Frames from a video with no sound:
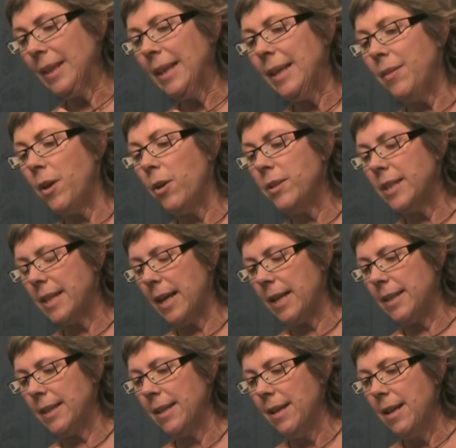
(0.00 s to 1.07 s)
In those
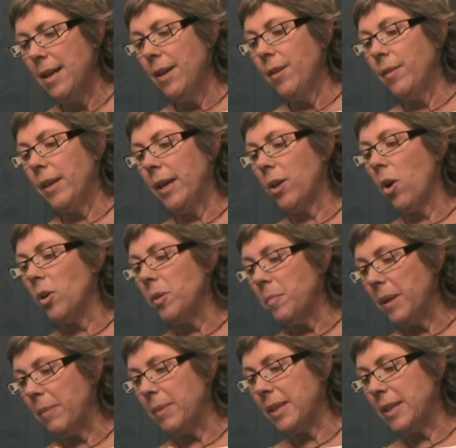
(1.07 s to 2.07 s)
days, the economy